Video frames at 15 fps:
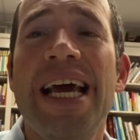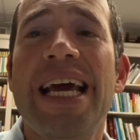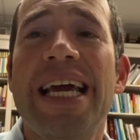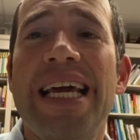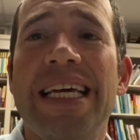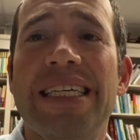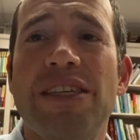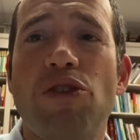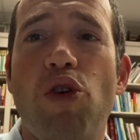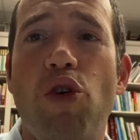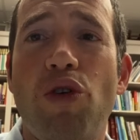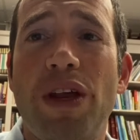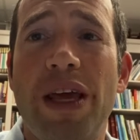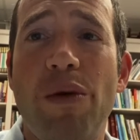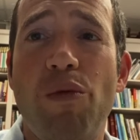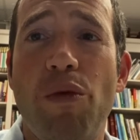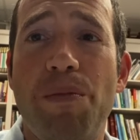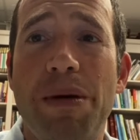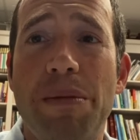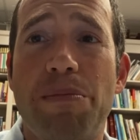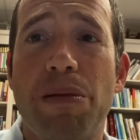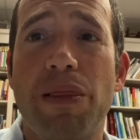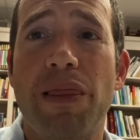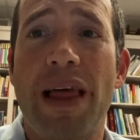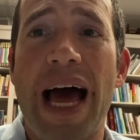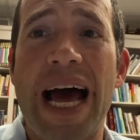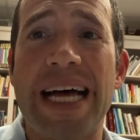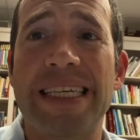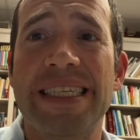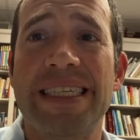he is told he will be
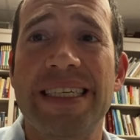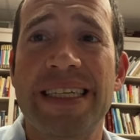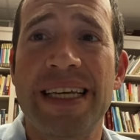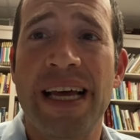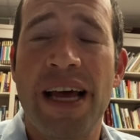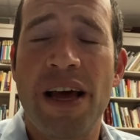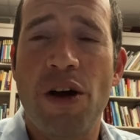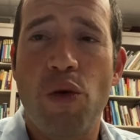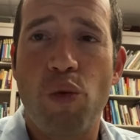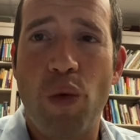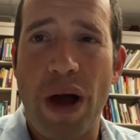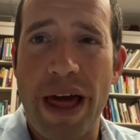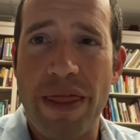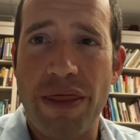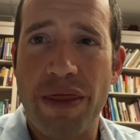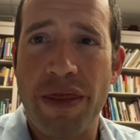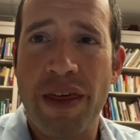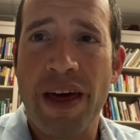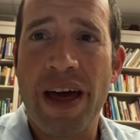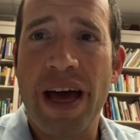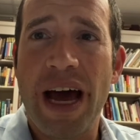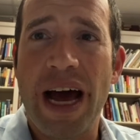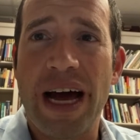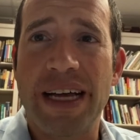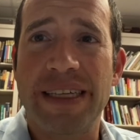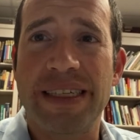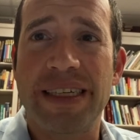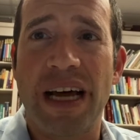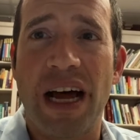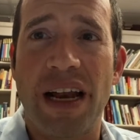blessed with a
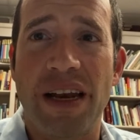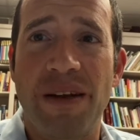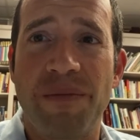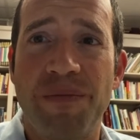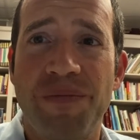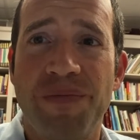son.